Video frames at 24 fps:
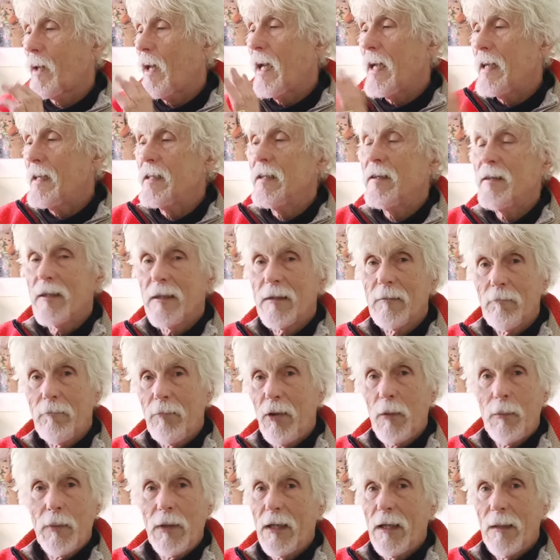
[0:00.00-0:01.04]
anything
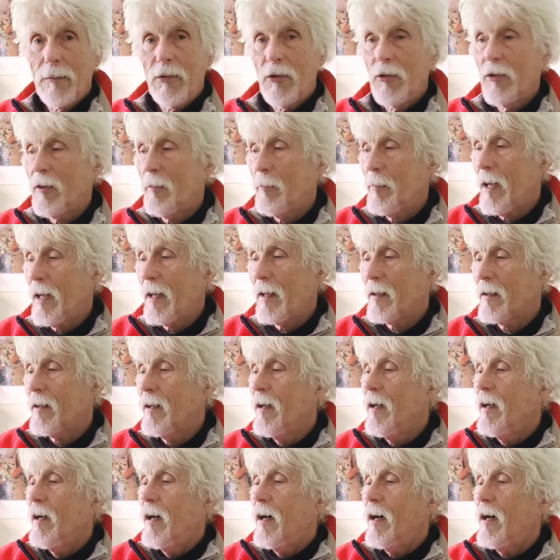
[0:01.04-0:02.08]
popping up on the back.
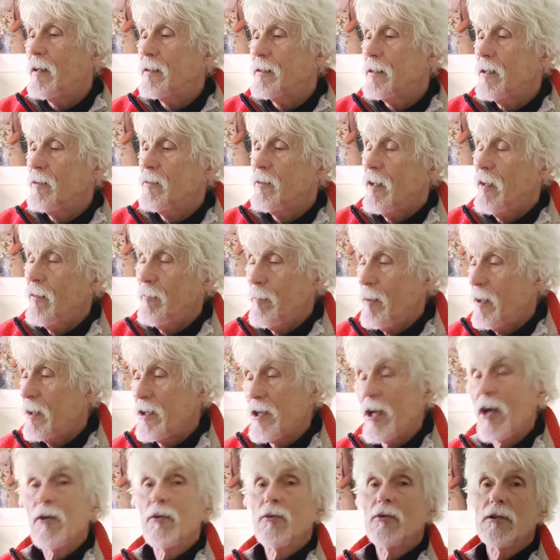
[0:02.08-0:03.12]
I don't have my
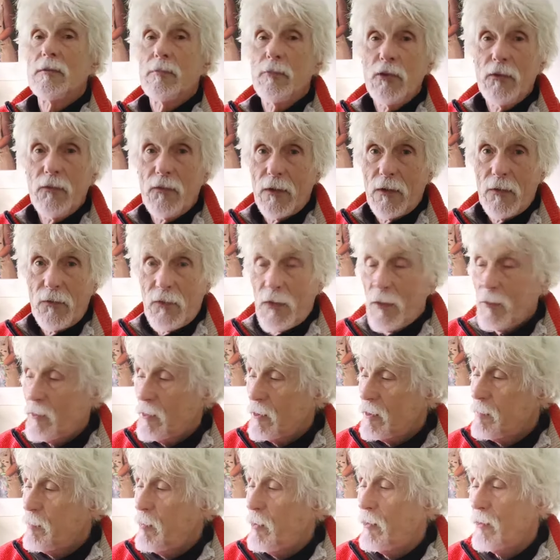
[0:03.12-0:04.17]
nose moving the
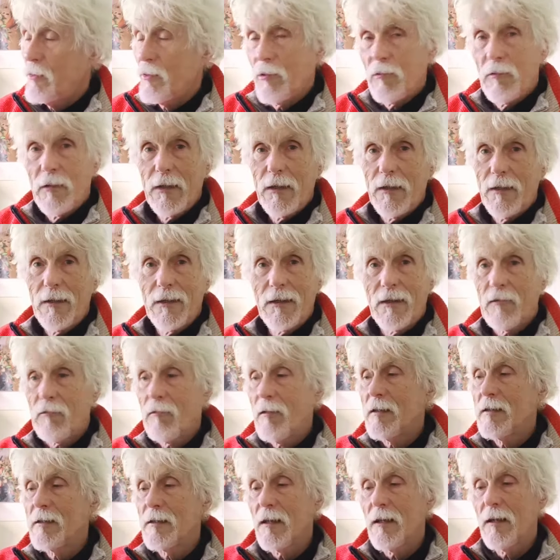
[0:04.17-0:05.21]
focus point or anything
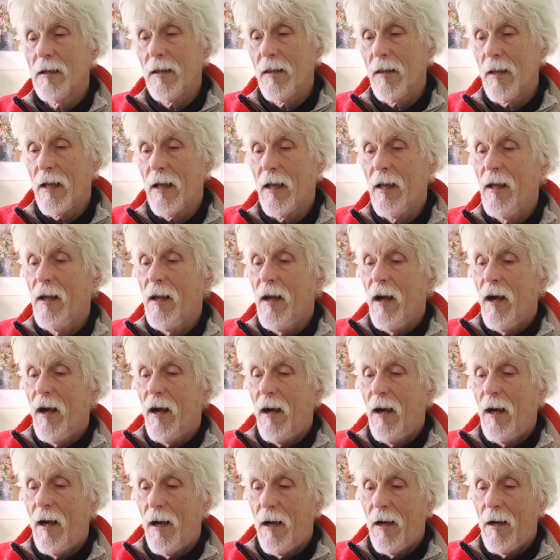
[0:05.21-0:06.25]
crazy like that.
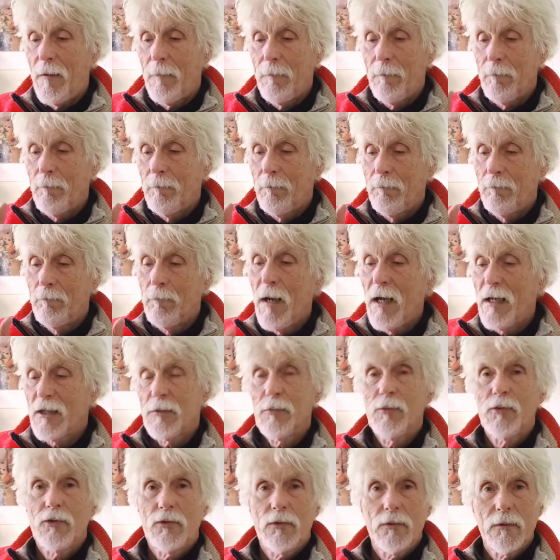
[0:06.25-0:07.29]

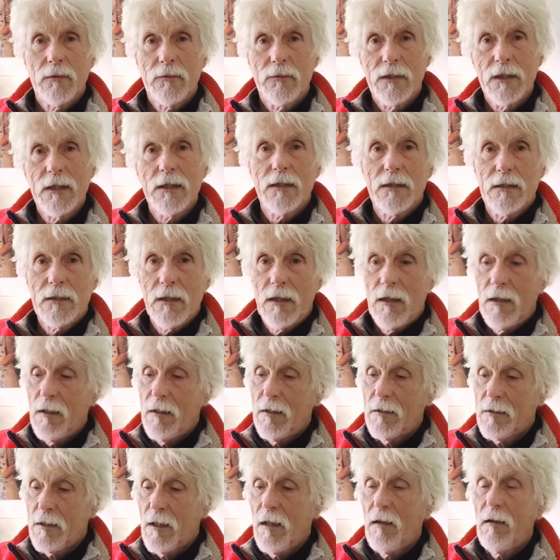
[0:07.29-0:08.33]
Much more sort of
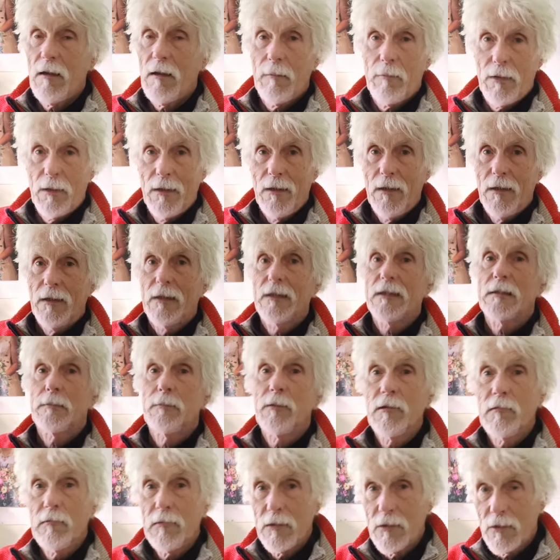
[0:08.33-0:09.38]
DSLR type
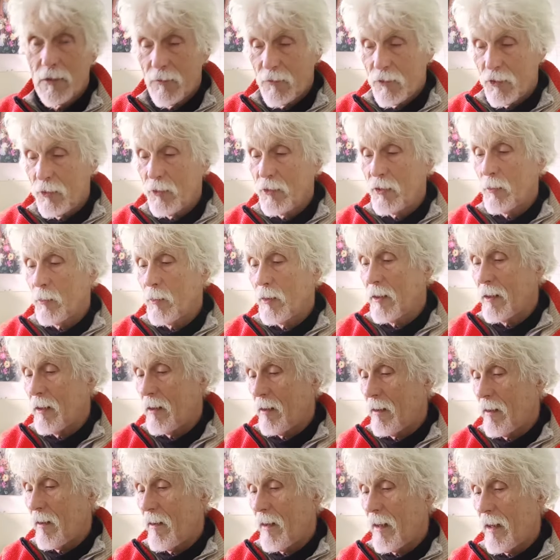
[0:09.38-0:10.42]
experience of shooting with it
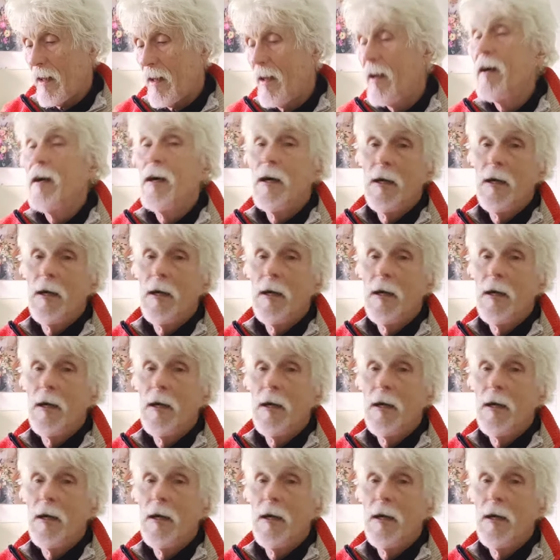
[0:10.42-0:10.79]
like that.